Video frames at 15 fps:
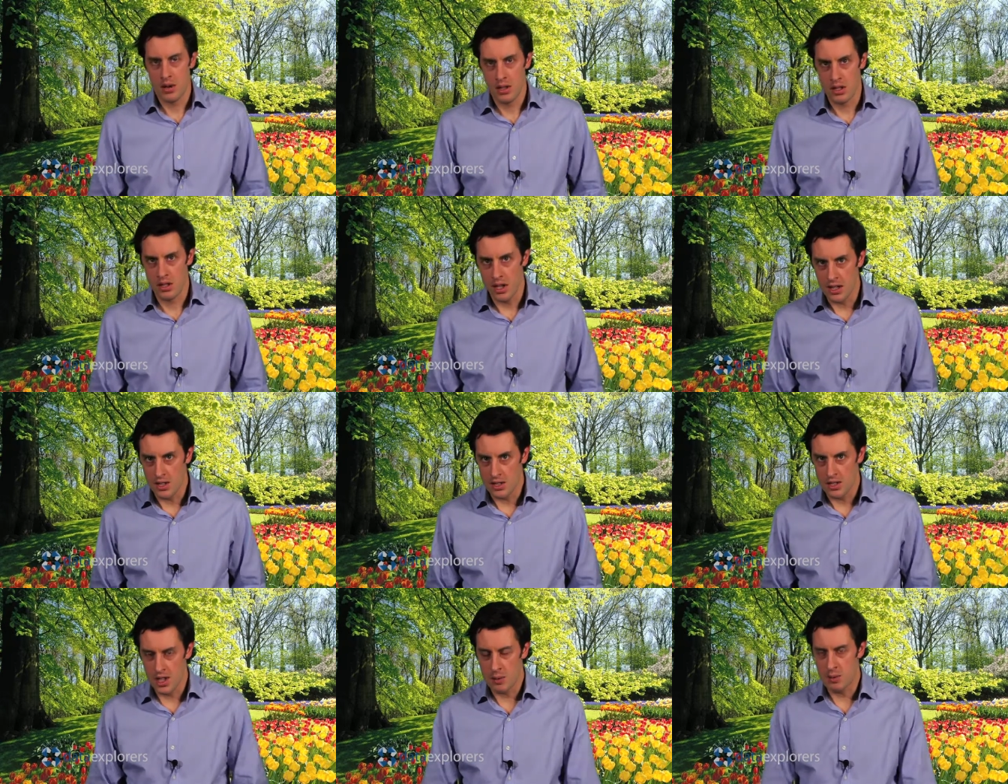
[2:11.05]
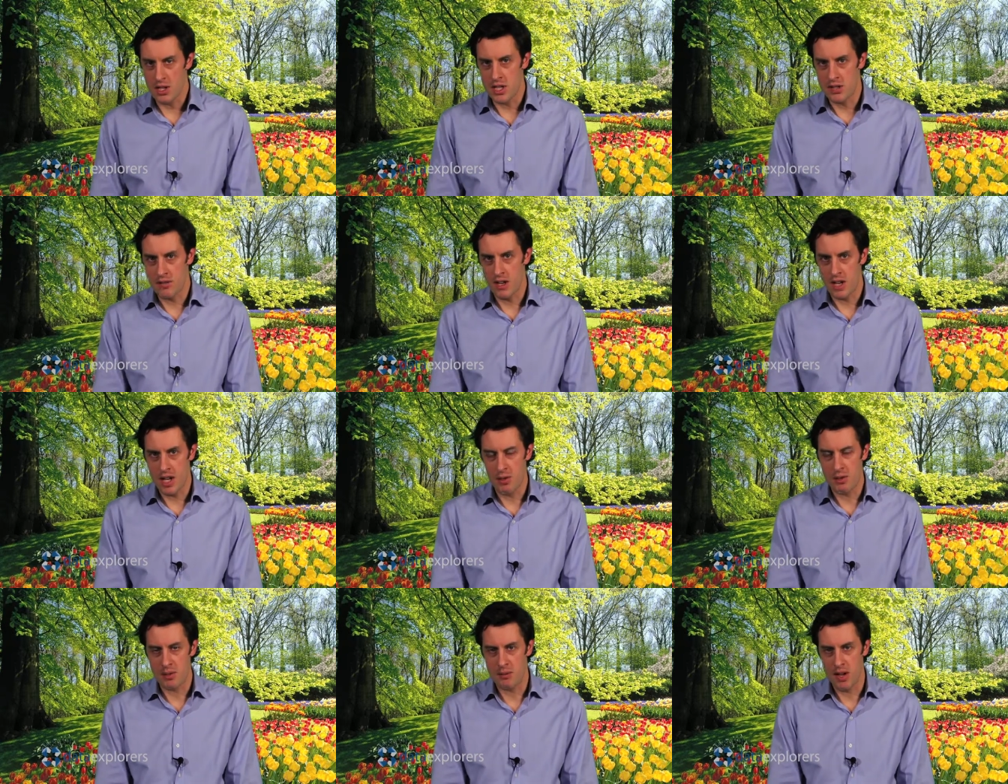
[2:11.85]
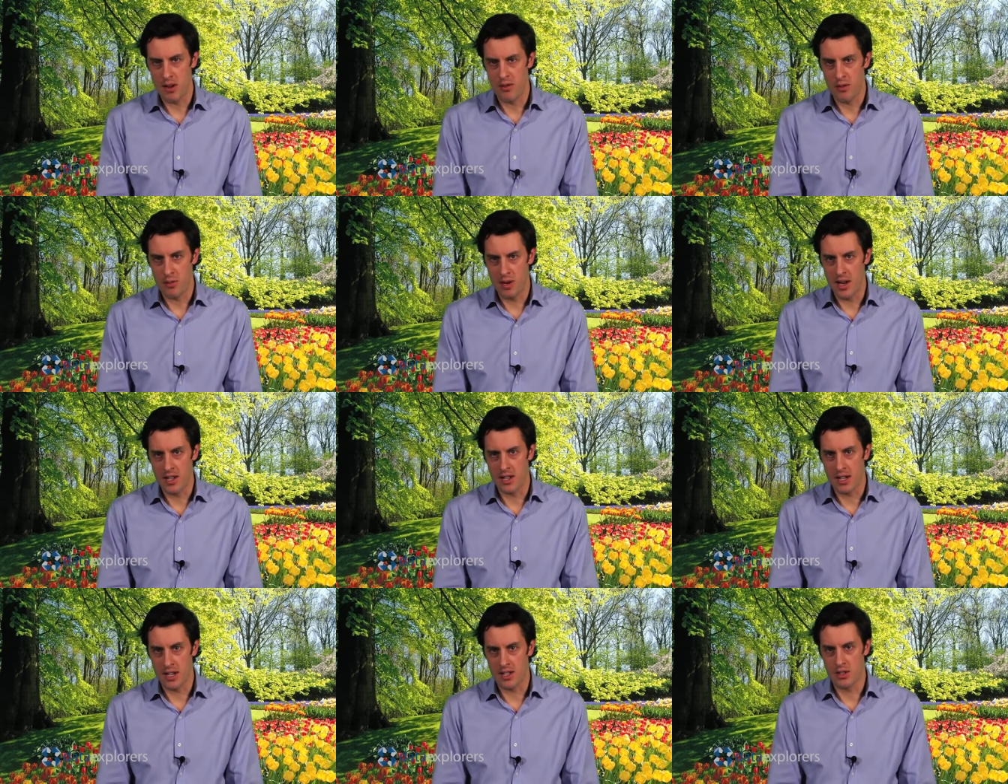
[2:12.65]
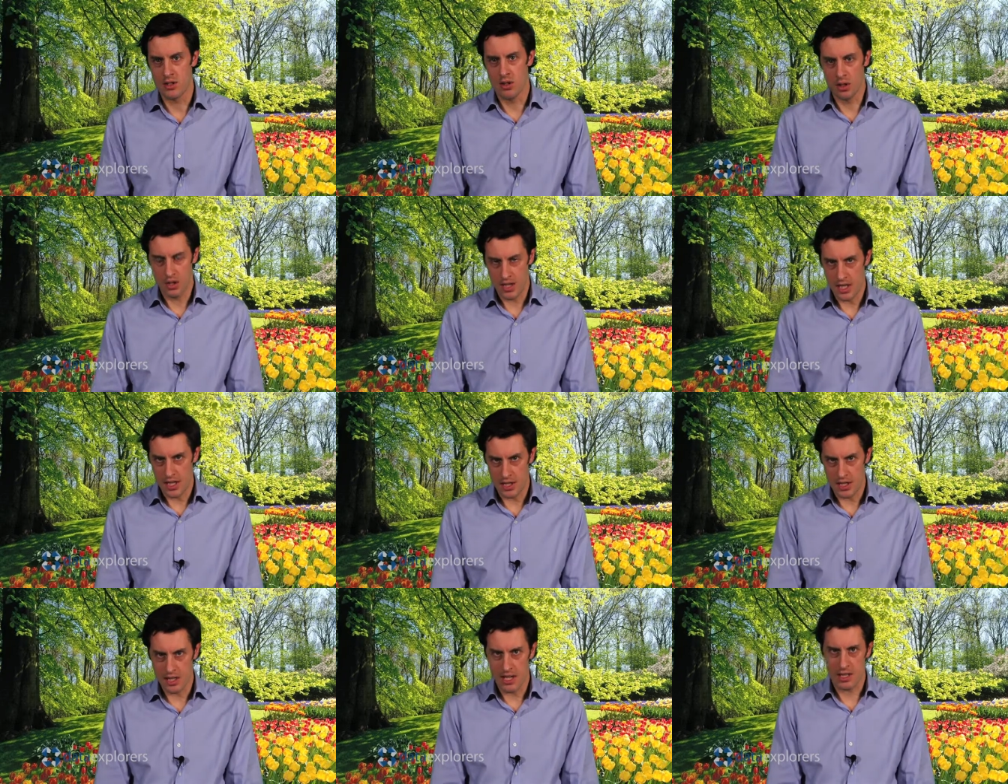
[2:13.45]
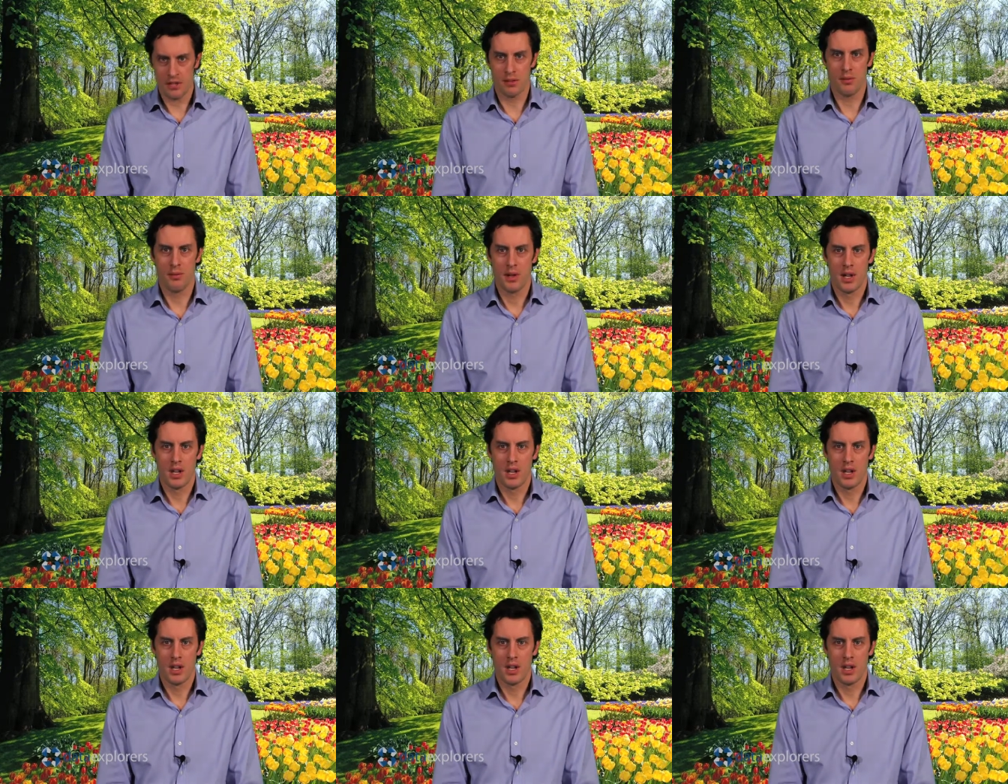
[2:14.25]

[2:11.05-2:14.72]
96% of the income is made from lending against non-cash collateral,